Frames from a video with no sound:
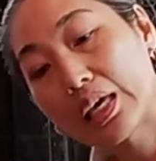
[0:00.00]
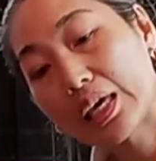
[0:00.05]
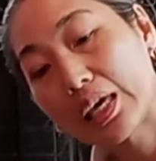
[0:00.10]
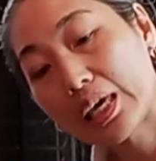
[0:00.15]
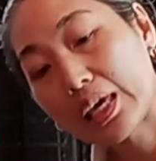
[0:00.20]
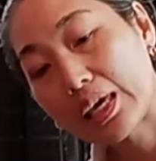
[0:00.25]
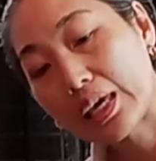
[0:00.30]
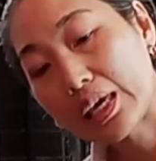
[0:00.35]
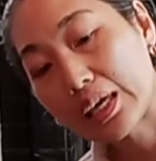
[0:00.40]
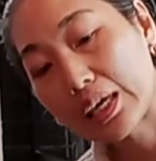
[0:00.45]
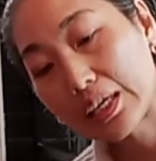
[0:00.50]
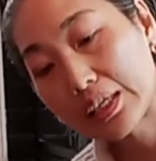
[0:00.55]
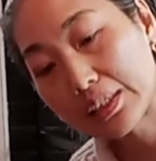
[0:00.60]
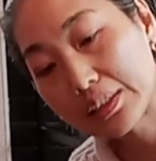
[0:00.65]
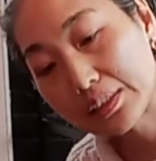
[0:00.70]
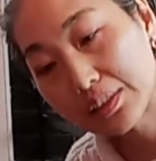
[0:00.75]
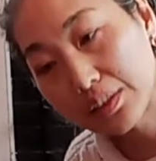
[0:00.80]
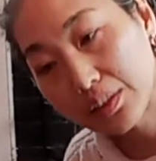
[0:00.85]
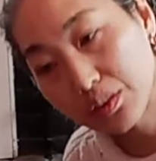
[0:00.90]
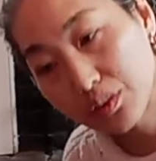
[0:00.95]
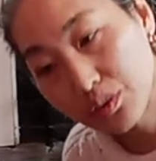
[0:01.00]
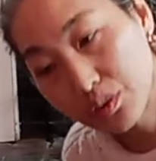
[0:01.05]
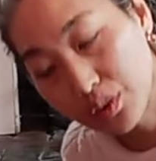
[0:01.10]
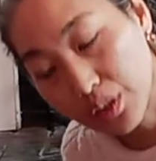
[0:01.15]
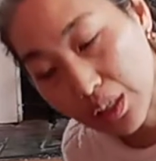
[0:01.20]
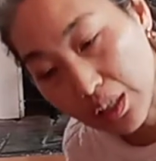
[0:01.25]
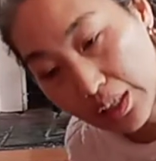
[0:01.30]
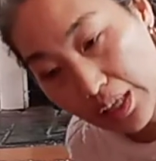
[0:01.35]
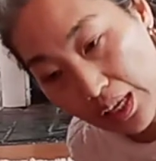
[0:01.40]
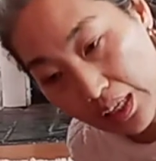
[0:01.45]
and you
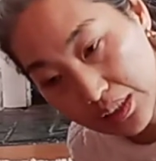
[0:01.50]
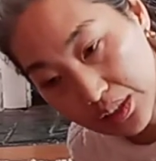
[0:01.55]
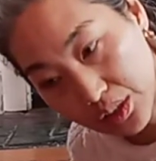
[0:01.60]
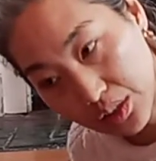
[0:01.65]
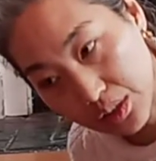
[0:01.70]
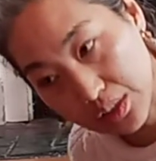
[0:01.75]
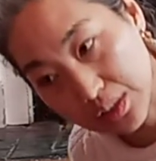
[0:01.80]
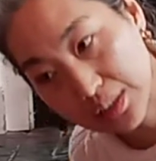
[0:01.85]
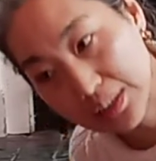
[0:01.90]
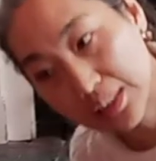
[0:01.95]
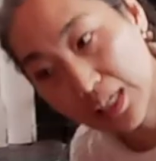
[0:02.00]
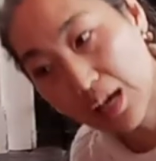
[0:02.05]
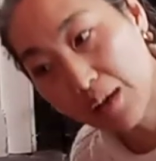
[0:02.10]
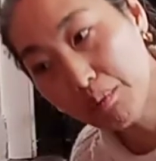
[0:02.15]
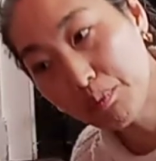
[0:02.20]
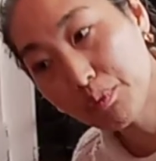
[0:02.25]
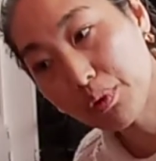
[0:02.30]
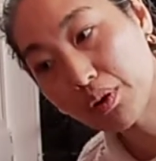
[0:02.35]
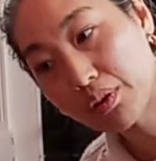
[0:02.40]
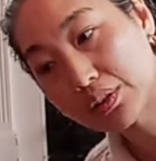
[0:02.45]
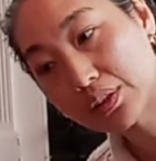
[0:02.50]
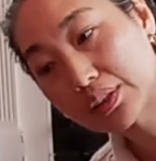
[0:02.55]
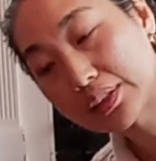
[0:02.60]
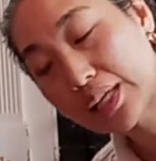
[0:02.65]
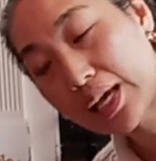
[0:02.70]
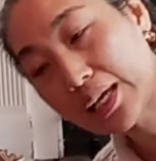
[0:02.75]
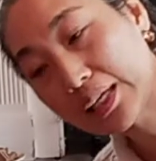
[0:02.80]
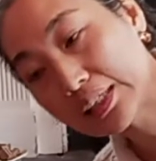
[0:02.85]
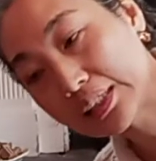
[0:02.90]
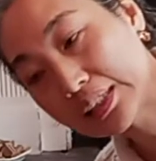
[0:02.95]
can actually stop where the
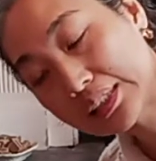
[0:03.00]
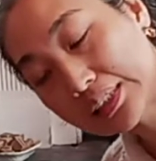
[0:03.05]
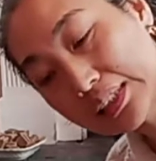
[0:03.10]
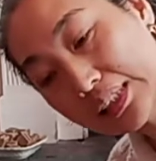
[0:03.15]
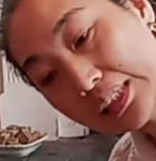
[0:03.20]
tightness